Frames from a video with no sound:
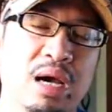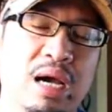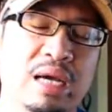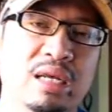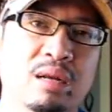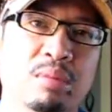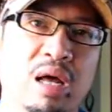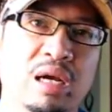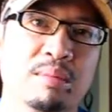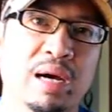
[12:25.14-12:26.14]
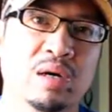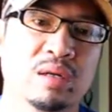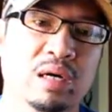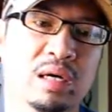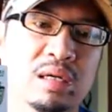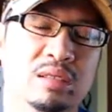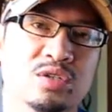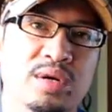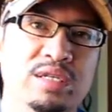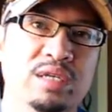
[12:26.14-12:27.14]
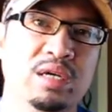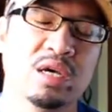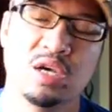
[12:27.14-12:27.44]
I did a blog about Tracy,